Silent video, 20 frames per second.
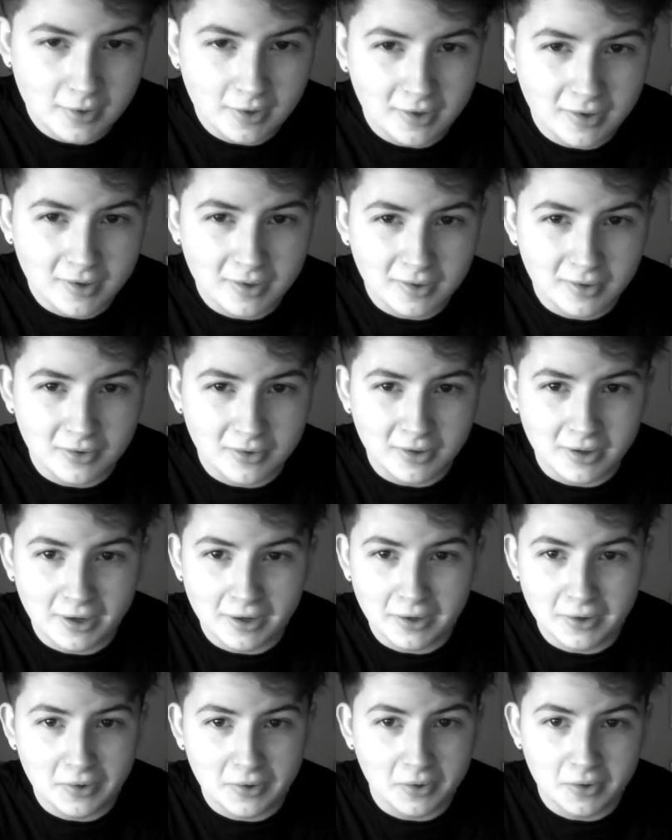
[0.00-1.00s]
can
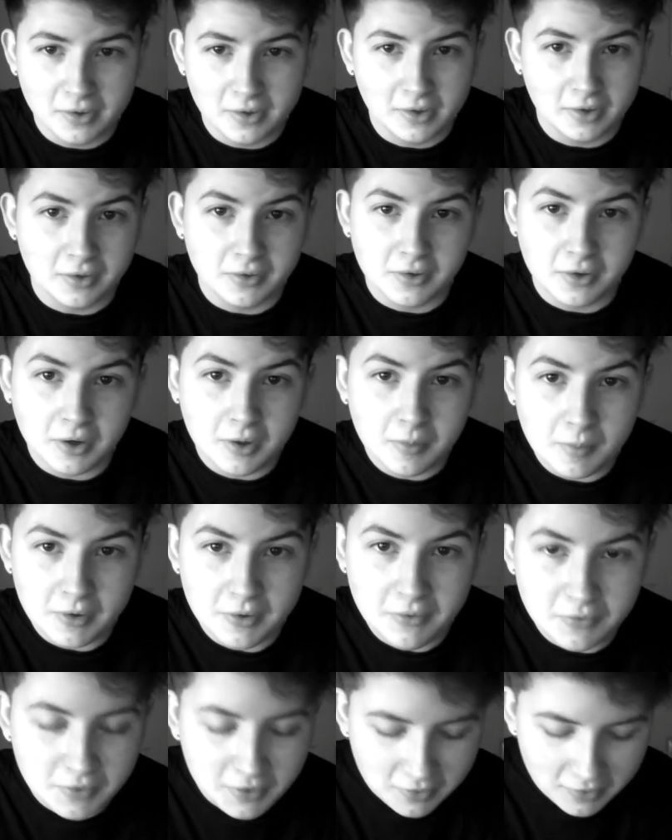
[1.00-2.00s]
create a kind of timeline
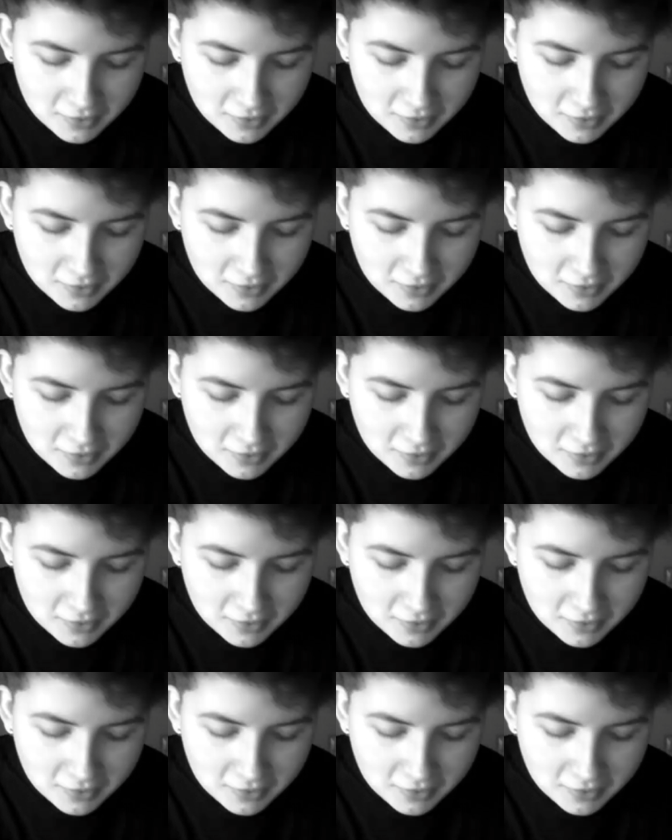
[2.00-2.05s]
for you